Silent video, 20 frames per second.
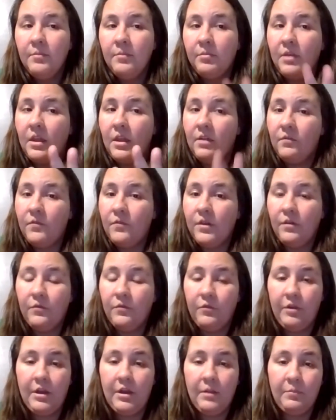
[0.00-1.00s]
please feel
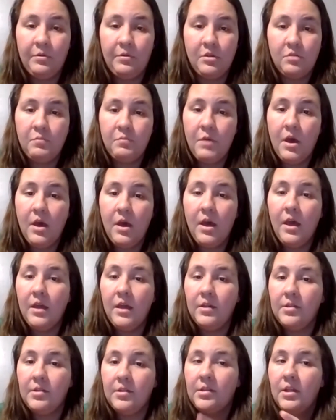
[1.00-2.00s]
free to push
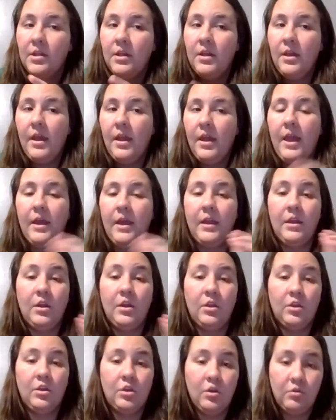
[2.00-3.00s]
pause and
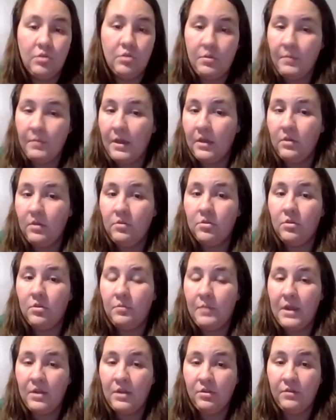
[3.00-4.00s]
go to my YouTube
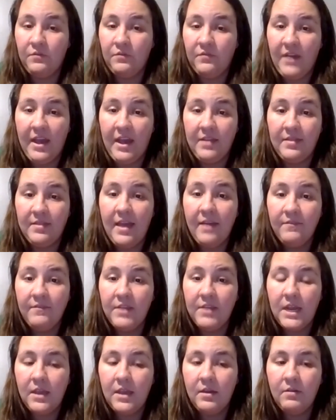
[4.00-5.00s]
page and find that
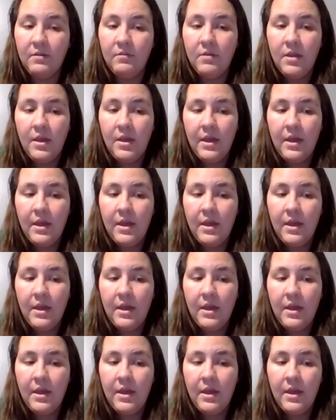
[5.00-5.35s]
video.